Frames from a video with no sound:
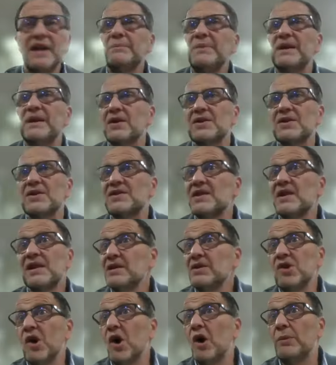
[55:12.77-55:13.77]
Because
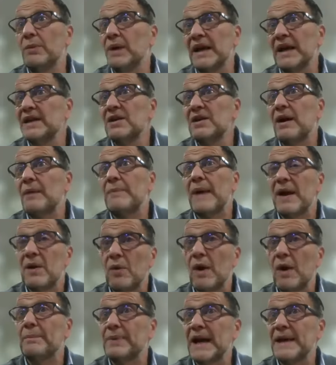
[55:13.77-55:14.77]
normally you make
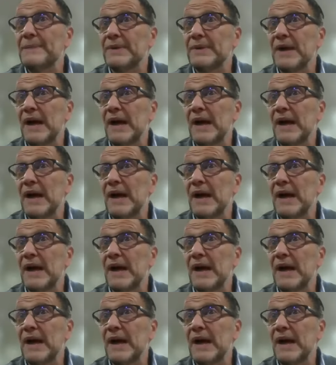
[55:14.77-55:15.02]
one break